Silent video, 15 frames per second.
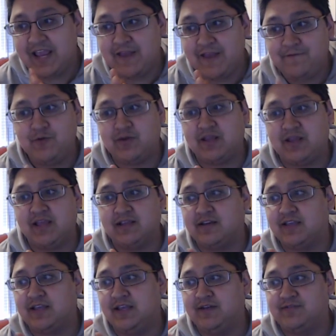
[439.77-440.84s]
if you can get
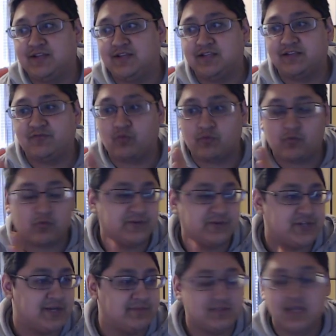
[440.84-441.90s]
lucky enough to get this four forty-four
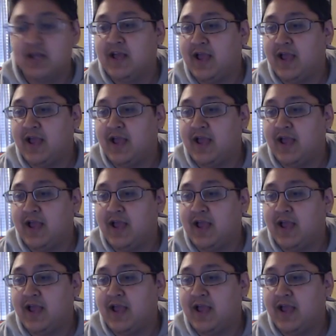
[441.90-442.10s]
gems.